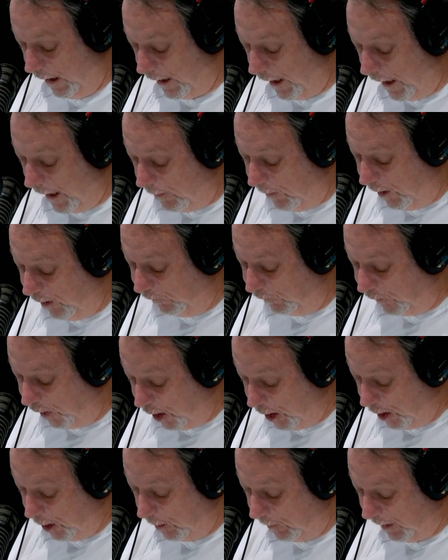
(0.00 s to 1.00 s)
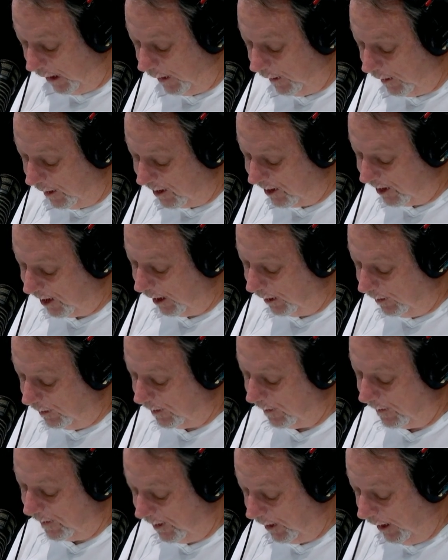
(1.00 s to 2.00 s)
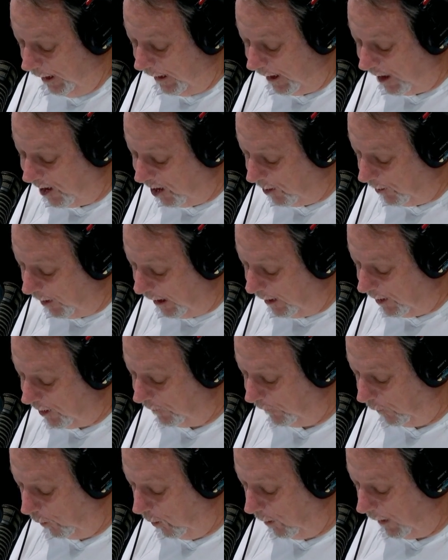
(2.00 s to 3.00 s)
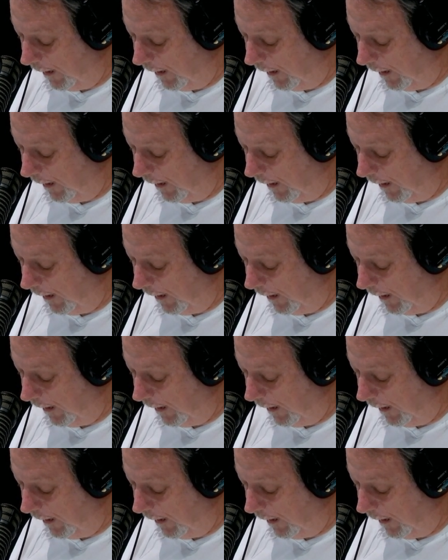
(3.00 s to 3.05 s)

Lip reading: Name the verb in this sentence. He speaks 4